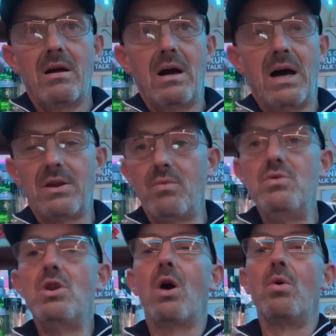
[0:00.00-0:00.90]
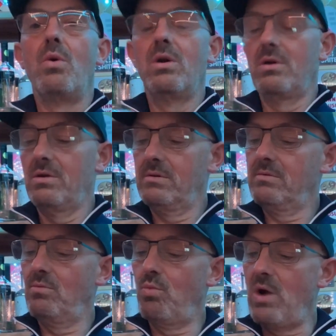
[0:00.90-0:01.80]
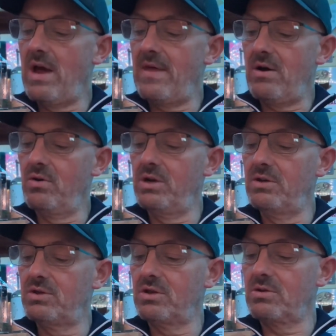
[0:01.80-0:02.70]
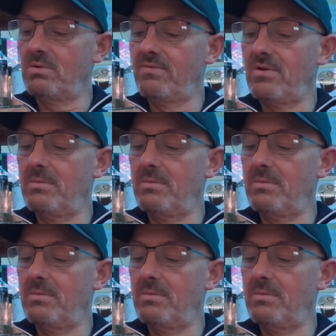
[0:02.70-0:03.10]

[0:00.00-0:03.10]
I don't know where that honeyness is coming from.